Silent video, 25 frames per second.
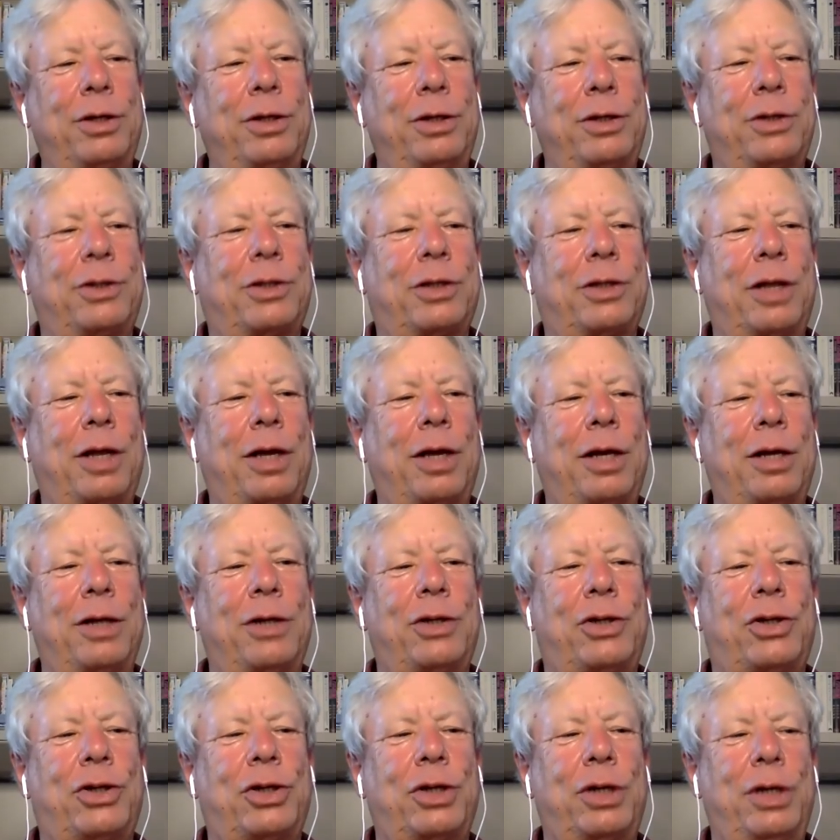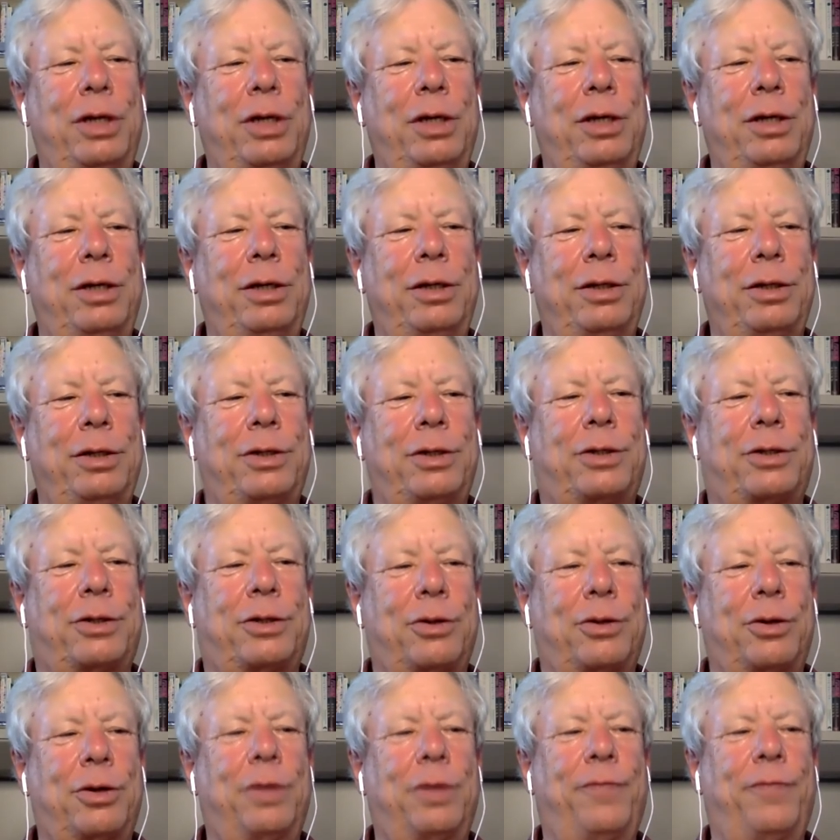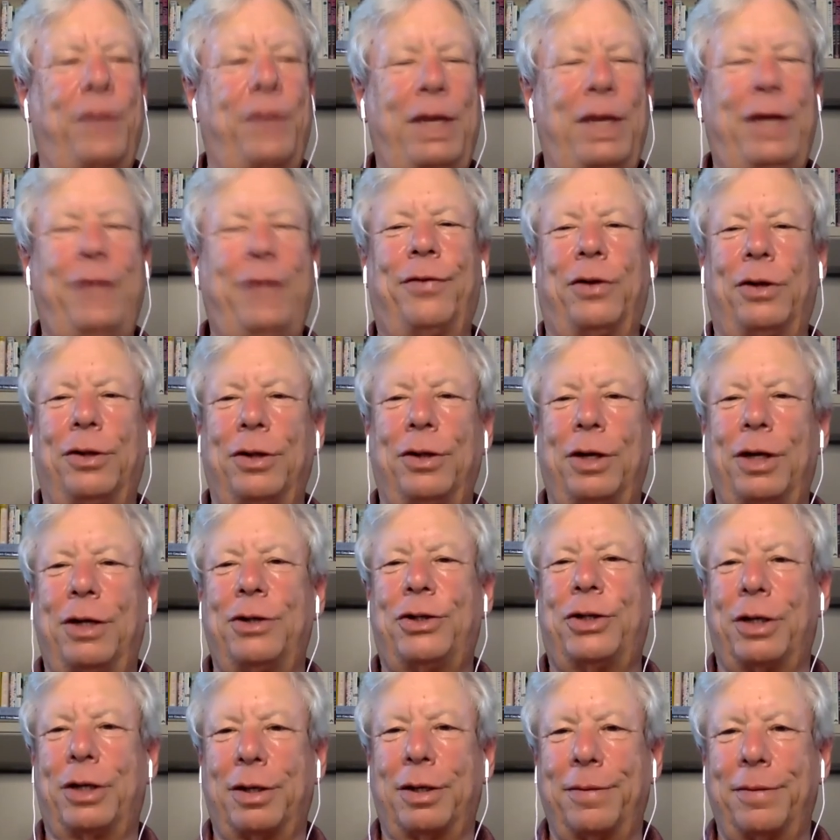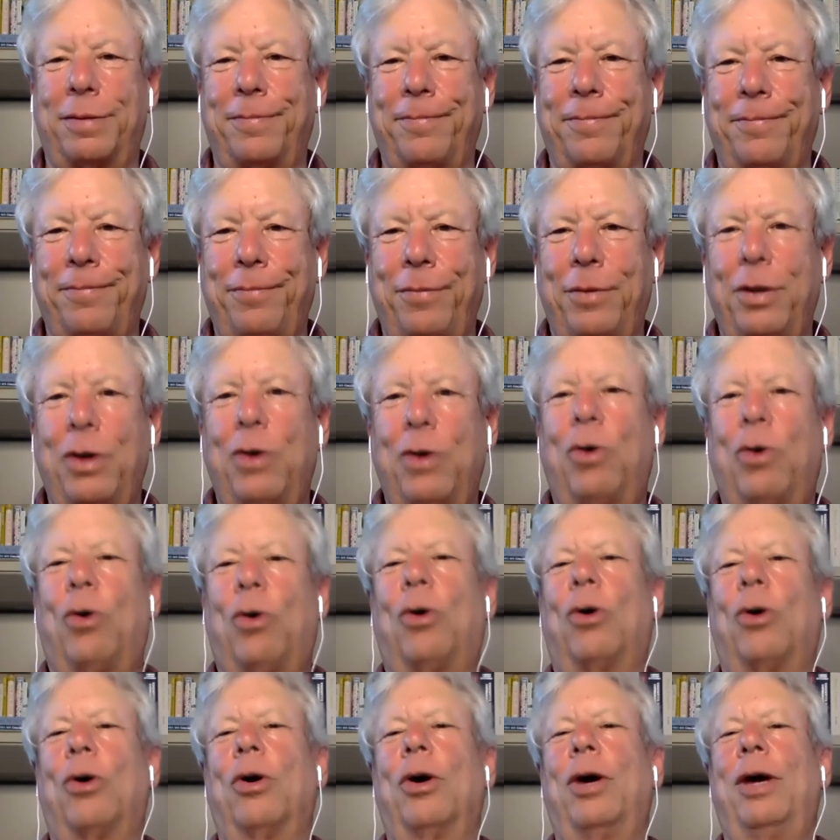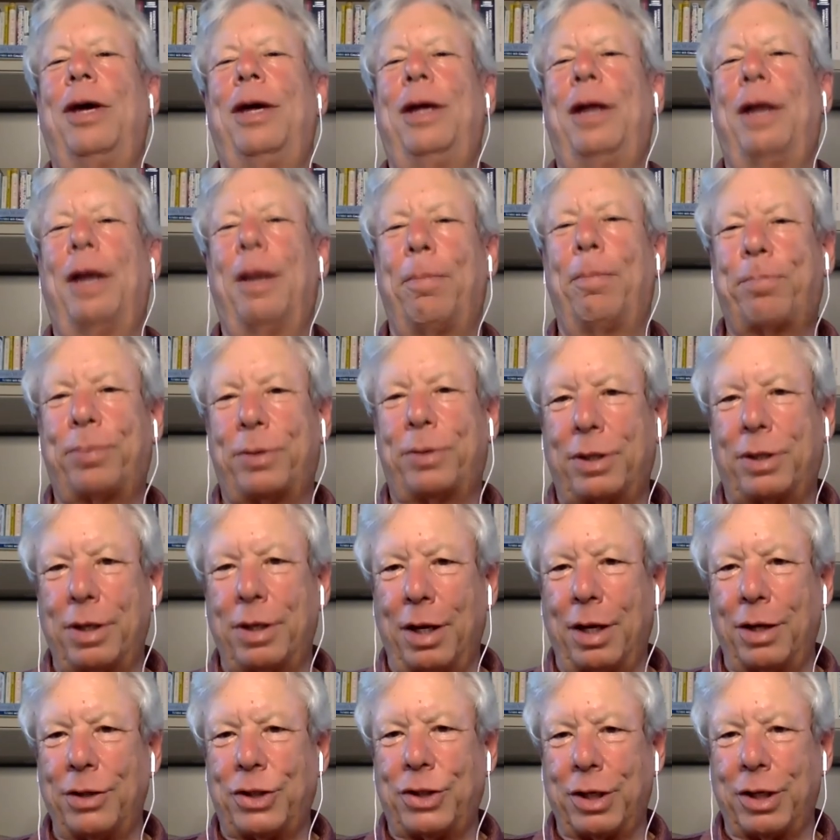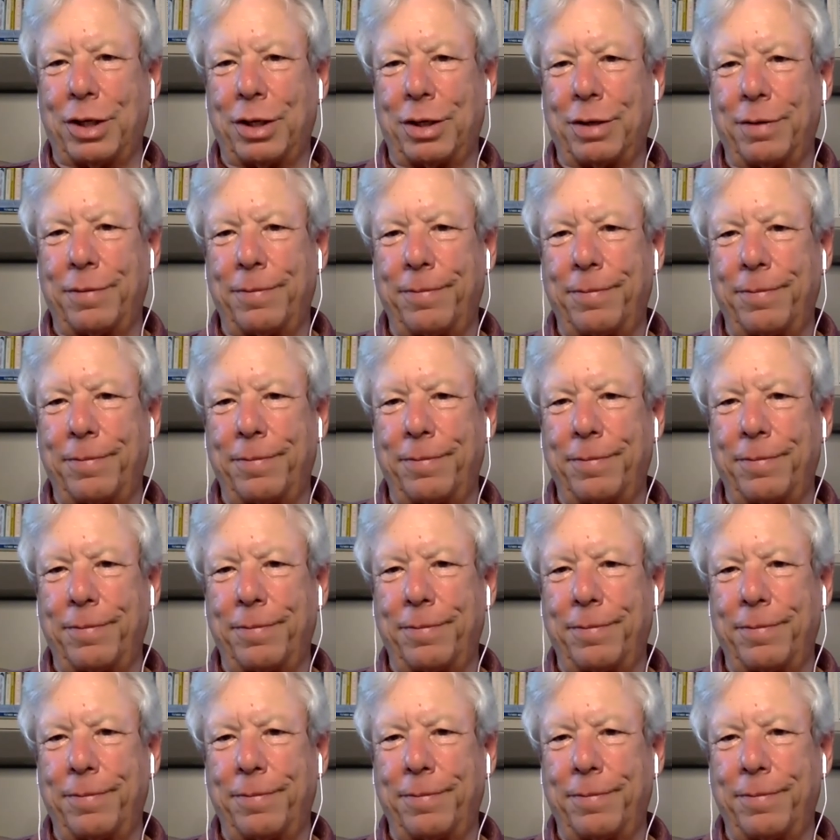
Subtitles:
sludge is sort of evil nudging or inept nudging.